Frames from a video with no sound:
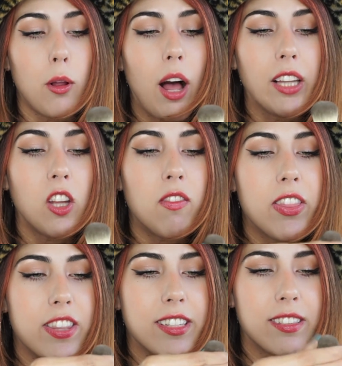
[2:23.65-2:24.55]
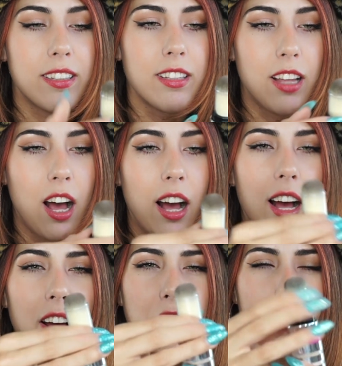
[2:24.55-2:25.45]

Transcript: I love it this, uh,